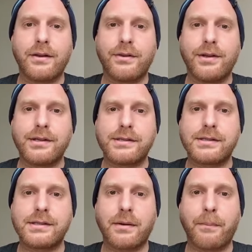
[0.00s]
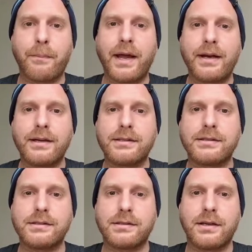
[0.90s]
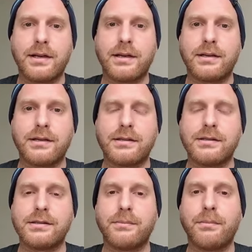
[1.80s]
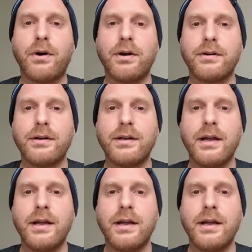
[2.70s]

this matters and is important